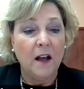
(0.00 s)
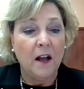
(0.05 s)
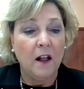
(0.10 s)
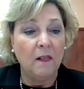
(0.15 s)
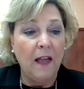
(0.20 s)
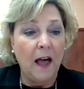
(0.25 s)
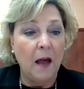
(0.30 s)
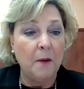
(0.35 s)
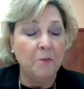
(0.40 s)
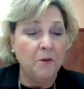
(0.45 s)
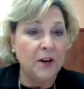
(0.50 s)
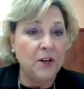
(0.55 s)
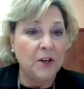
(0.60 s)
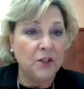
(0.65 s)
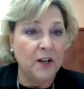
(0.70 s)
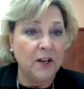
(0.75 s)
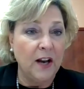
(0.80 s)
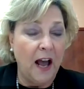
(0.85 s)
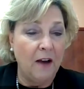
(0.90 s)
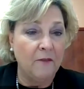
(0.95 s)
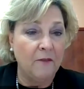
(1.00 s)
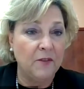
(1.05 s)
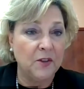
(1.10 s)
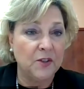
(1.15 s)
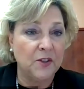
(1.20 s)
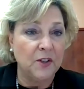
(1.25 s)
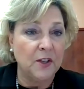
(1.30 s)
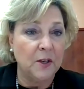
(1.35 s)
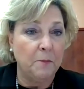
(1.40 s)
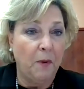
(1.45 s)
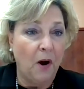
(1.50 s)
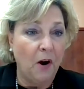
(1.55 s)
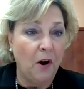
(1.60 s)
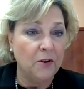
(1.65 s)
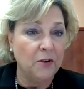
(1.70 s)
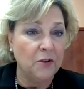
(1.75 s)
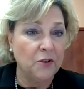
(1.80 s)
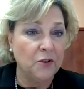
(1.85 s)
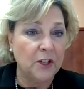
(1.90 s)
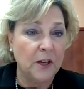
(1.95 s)
collaboration, obviously,
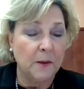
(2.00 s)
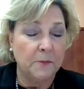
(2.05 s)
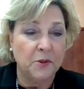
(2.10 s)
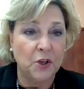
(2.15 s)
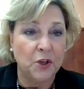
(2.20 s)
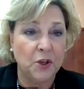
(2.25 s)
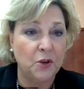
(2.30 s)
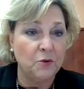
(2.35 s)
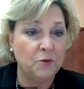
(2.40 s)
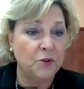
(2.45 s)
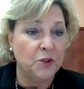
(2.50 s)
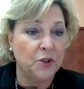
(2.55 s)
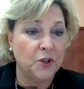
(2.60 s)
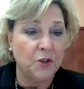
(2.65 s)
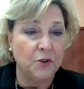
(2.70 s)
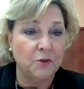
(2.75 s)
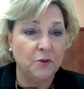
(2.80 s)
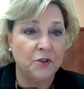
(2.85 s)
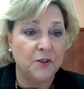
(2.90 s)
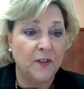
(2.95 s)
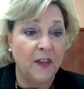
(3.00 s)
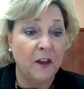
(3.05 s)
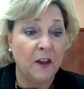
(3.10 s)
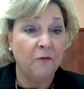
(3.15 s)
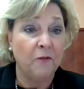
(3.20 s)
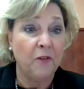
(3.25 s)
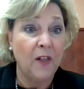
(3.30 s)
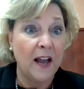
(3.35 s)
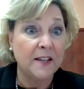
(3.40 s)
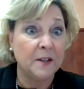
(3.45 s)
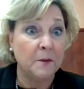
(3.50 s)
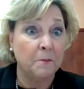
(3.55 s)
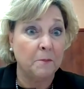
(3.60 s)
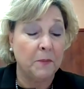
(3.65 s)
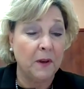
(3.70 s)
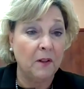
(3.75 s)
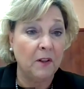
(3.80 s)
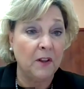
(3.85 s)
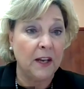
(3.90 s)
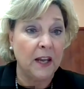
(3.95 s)
partnerships, huge thing.
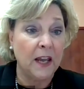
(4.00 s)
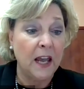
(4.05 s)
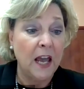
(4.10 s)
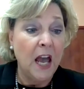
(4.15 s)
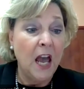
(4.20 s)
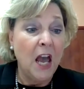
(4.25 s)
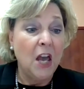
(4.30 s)
Flexibility,